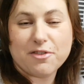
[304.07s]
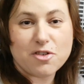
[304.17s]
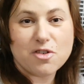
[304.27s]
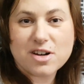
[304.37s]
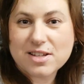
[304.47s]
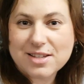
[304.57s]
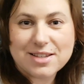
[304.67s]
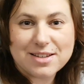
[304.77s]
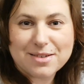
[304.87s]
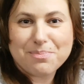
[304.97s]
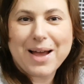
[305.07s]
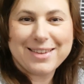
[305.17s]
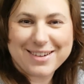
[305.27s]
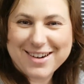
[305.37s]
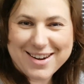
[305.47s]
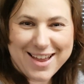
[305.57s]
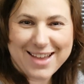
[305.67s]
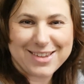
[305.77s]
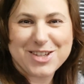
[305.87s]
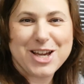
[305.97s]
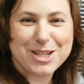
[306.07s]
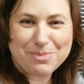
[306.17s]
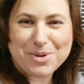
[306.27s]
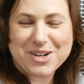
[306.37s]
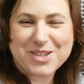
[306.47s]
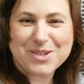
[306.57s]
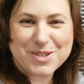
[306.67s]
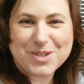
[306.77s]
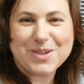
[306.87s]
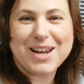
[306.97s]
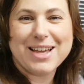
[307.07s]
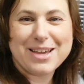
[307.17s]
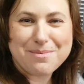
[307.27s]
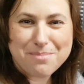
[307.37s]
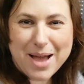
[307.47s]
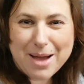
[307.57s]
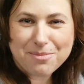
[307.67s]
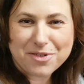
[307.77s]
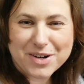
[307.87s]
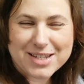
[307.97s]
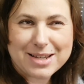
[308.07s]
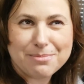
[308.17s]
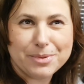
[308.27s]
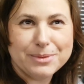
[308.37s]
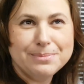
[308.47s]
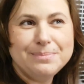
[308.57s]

of course, it's the pattern that the chessboard is also like a map, for example.